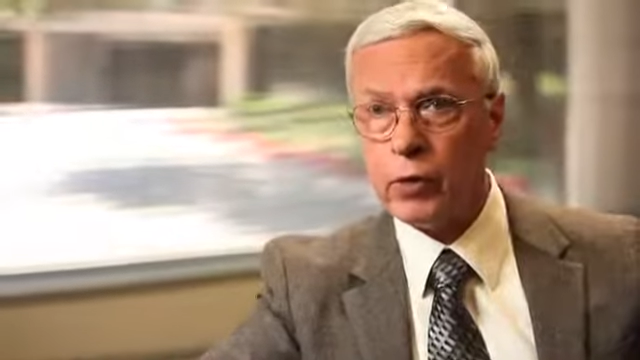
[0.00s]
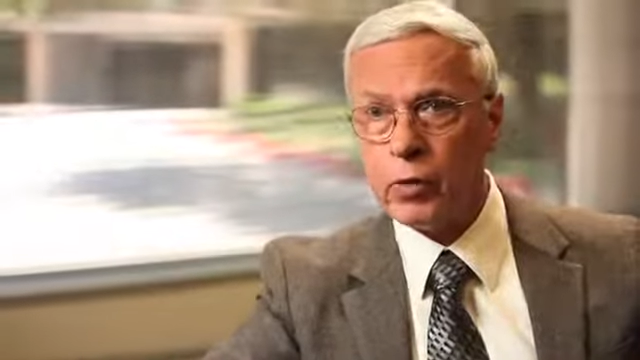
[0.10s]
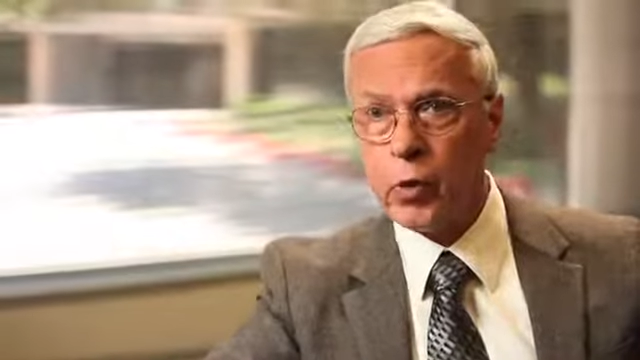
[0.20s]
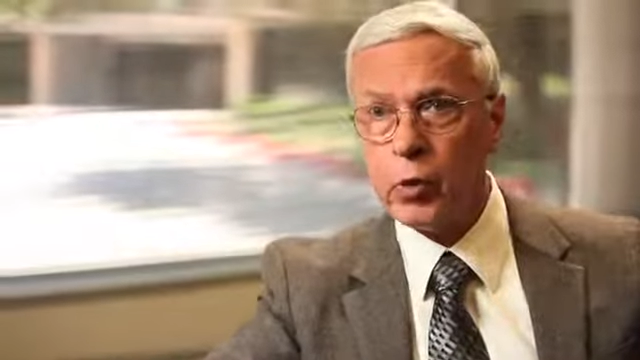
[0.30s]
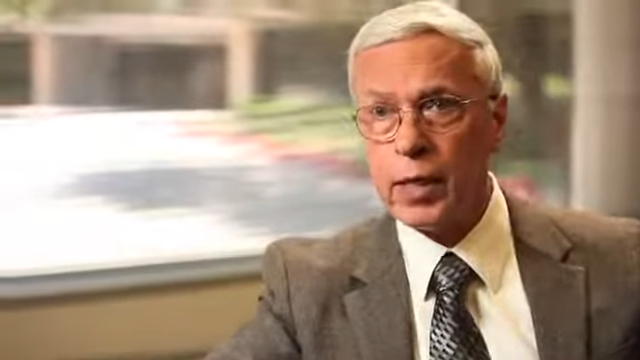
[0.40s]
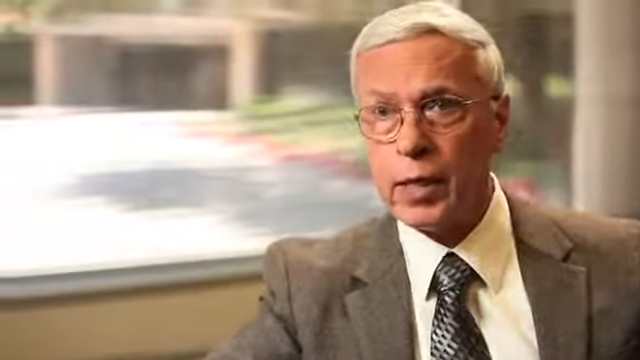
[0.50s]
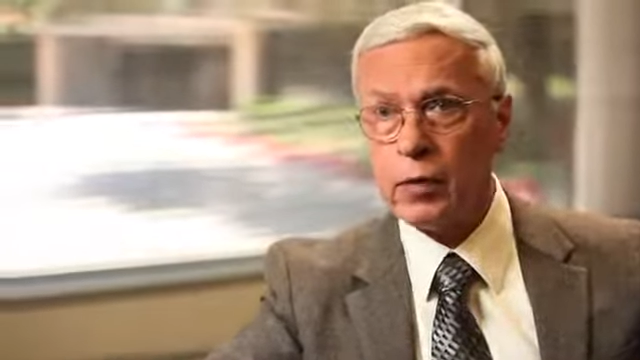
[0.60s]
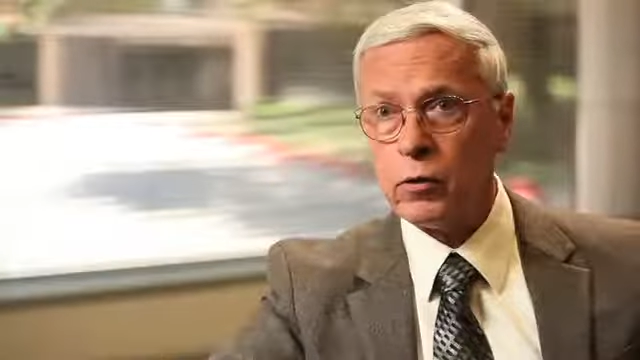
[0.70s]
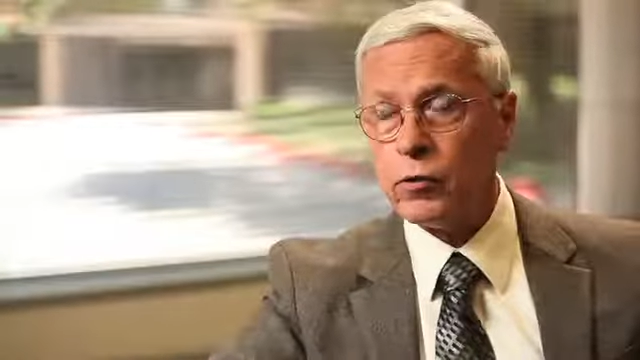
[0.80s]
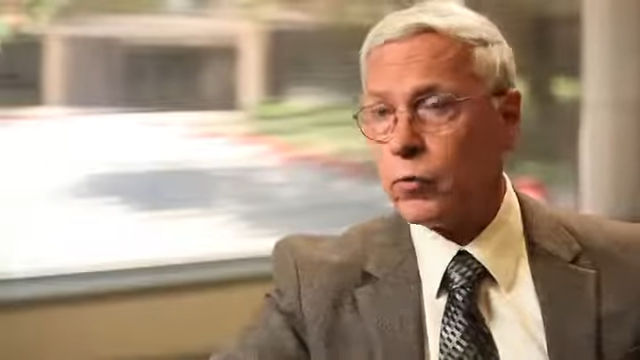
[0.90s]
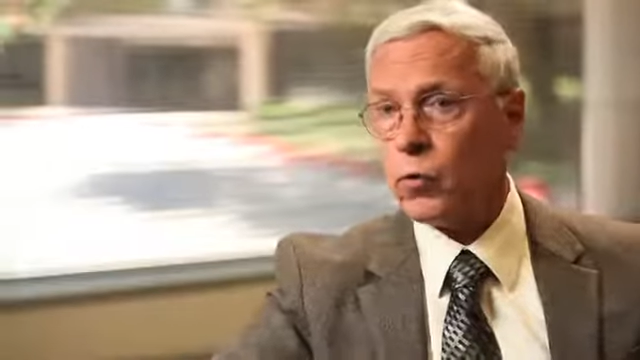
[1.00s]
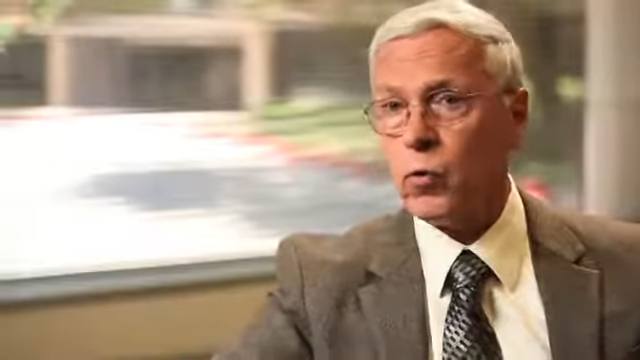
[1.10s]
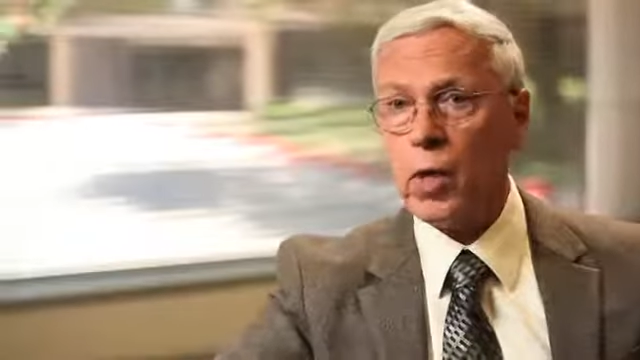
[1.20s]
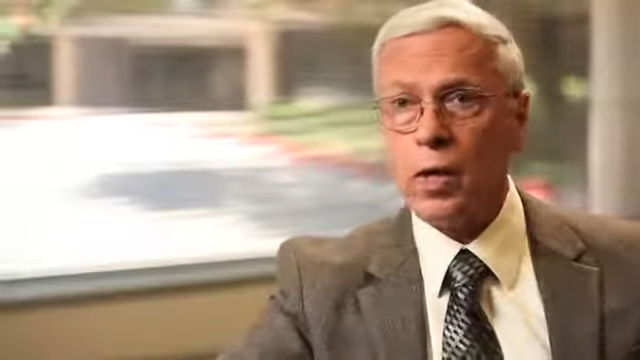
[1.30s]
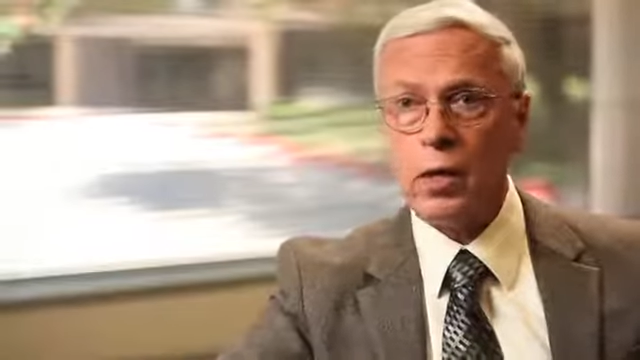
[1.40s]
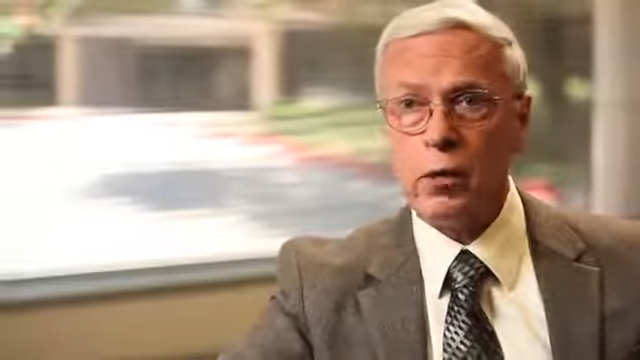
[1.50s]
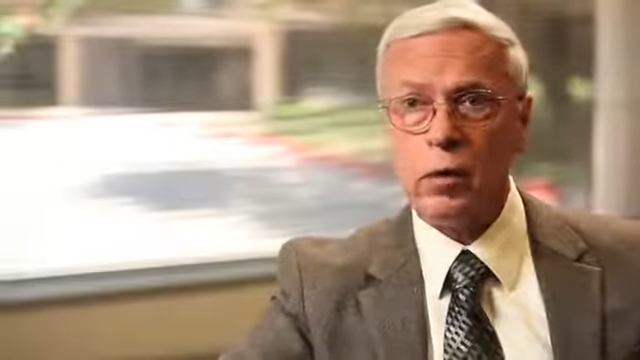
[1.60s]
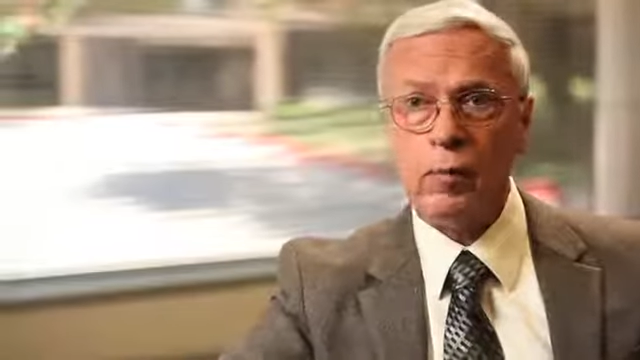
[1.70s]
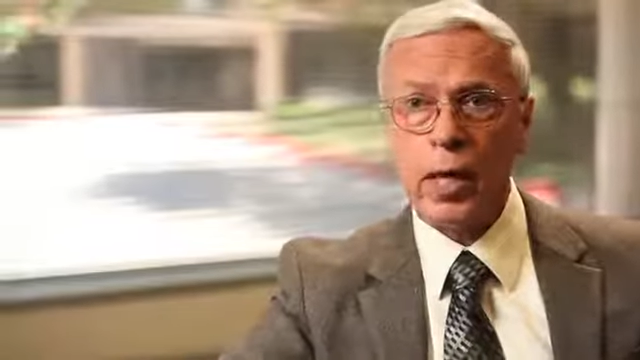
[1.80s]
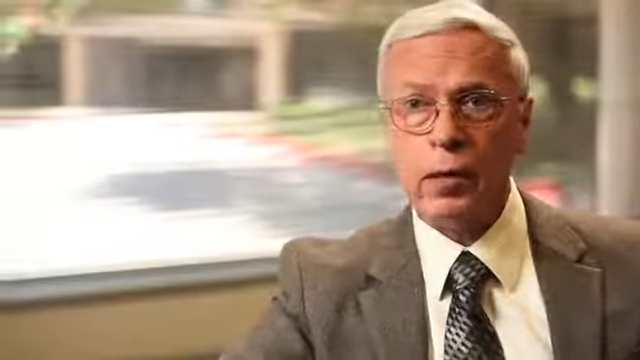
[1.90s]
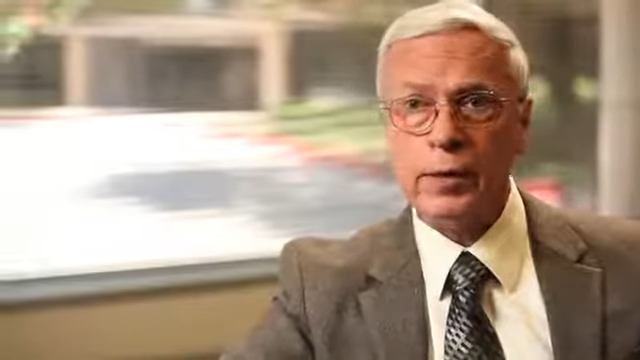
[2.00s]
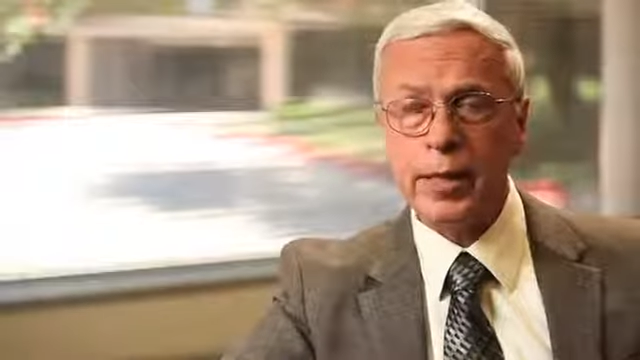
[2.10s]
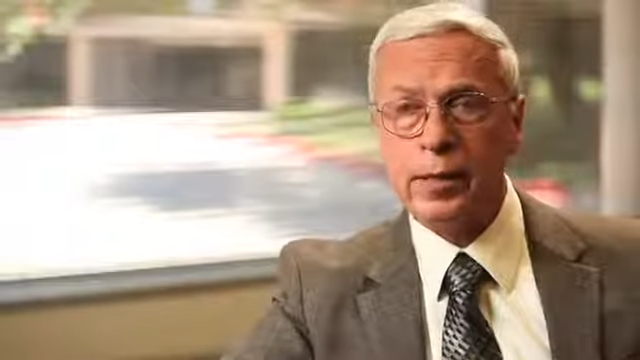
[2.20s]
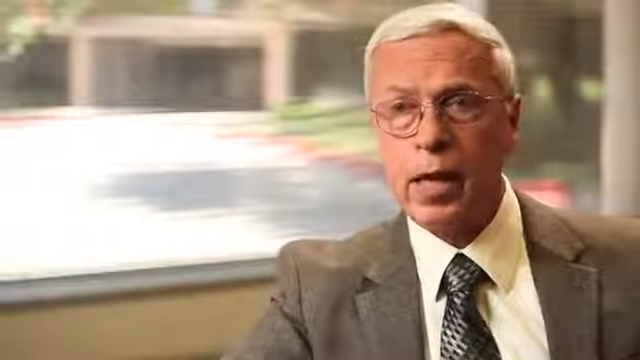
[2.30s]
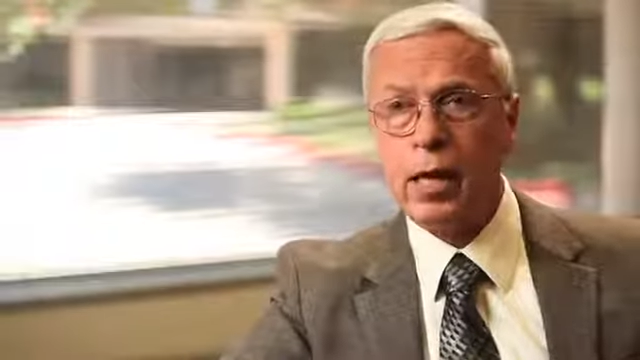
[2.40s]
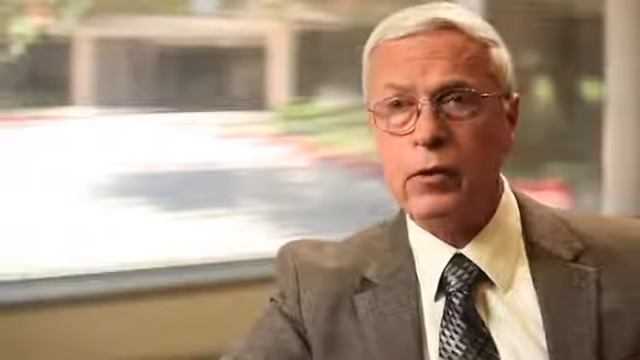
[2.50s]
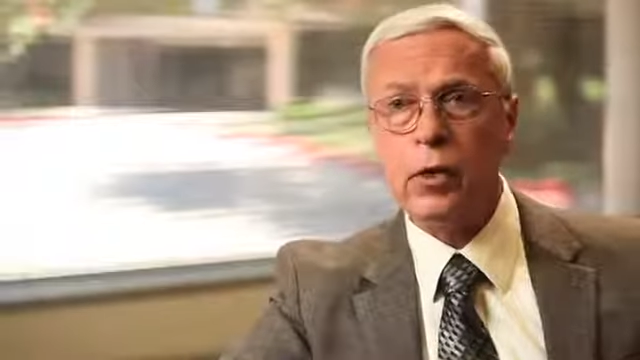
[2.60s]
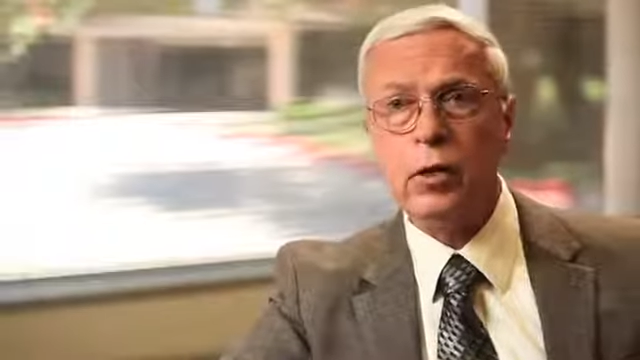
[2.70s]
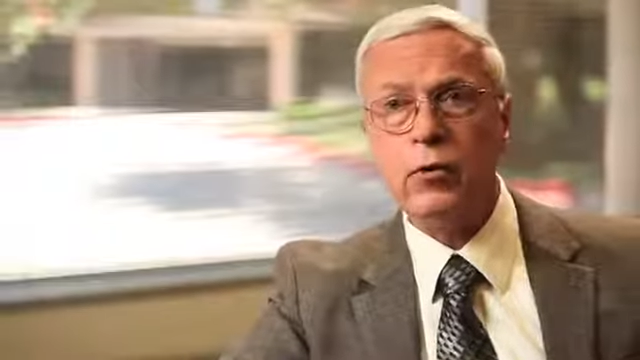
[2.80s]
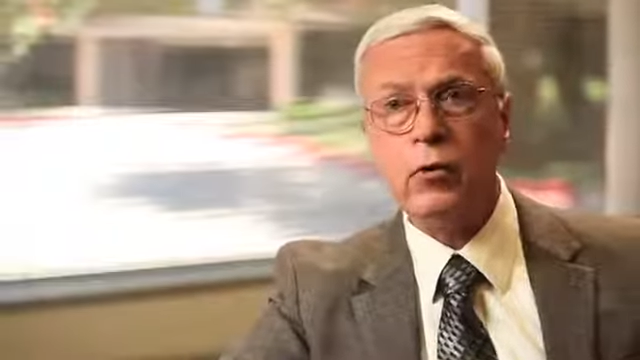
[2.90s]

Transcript: Nerium oleander through Nerium Biotechnology,